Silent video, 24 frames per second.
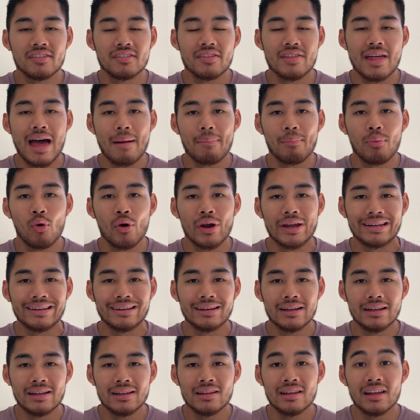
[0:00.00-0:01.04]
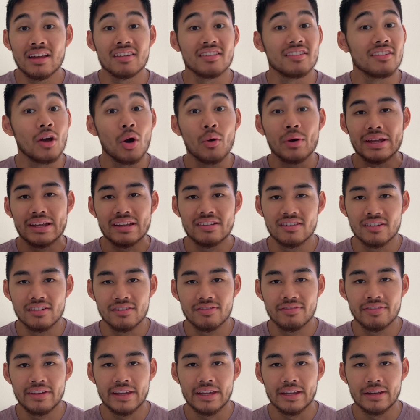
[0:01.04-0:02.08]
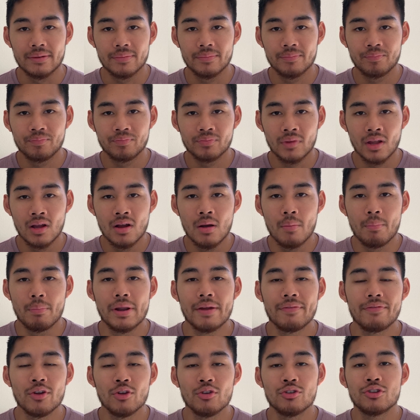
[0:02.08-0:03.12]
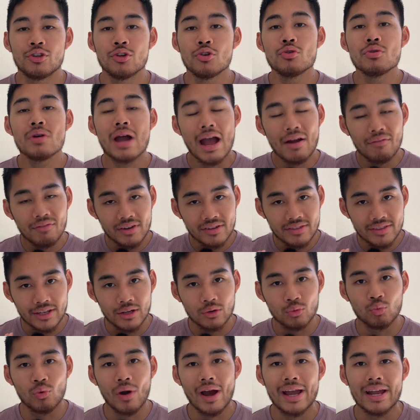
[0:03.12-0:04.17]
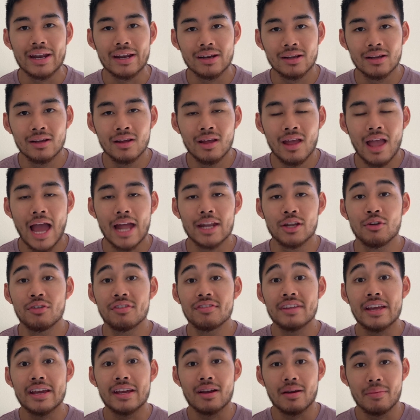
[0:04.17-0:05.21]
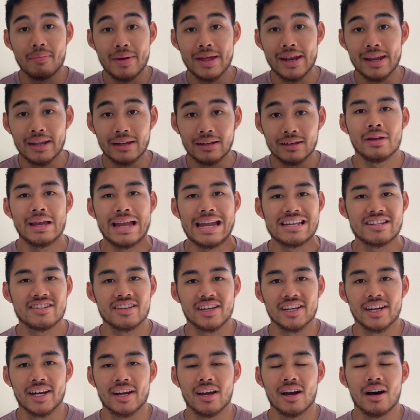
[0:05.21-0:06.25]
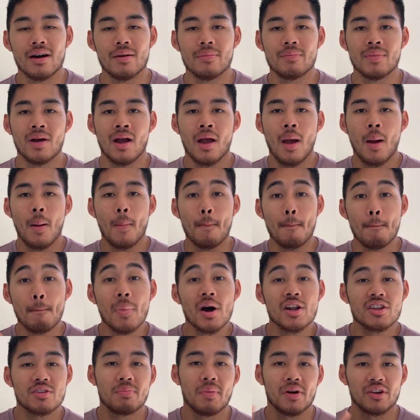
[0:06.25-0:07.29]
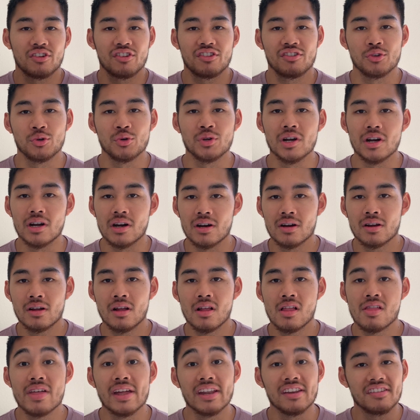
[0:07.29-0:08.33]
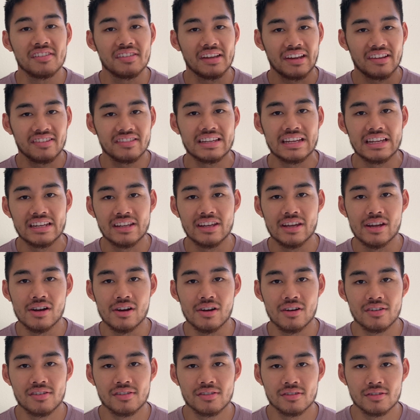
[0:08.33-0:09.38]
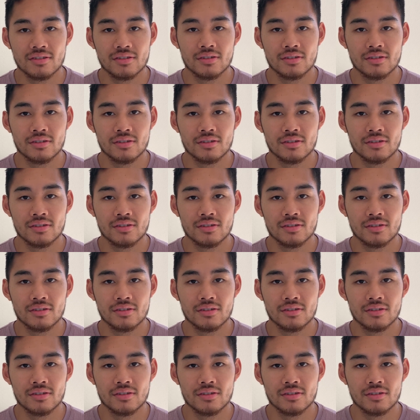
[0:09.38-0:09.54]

to that point is no easy feat. But if you do everything right and you stay committed, it's gonna come much, much sooner than 16 years.